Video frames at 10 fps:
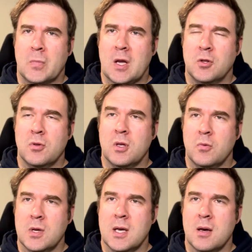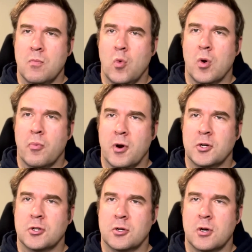I do think we get more
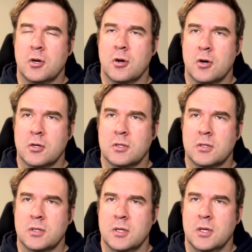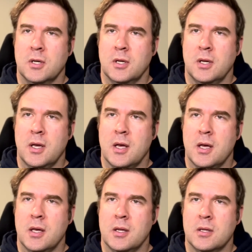pressure on Hurts,
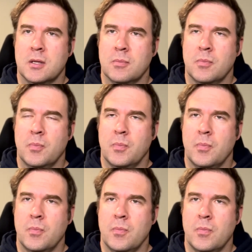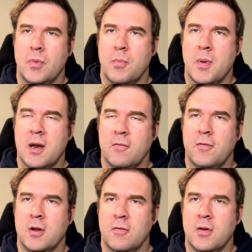and the
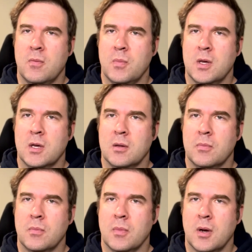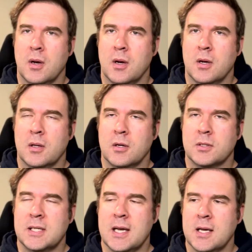benefit of him being a
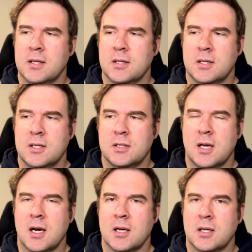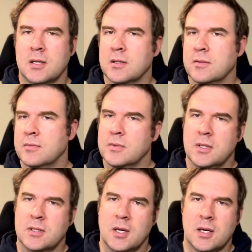little dinged is he's not going
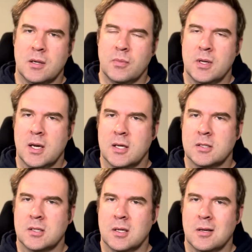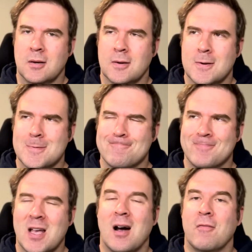to be as
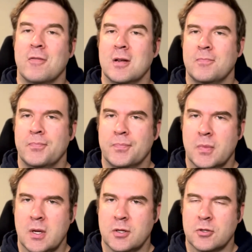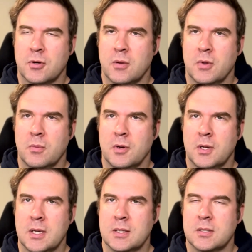confident in his scrambling
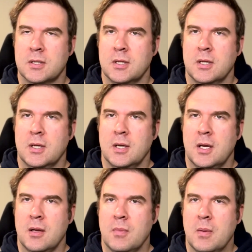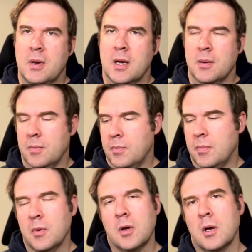abilities and maybe not
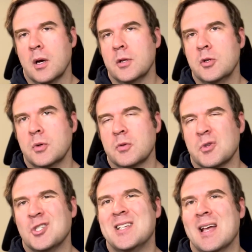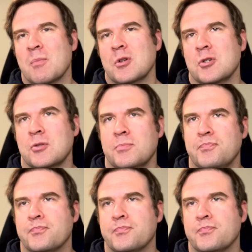do as much damage.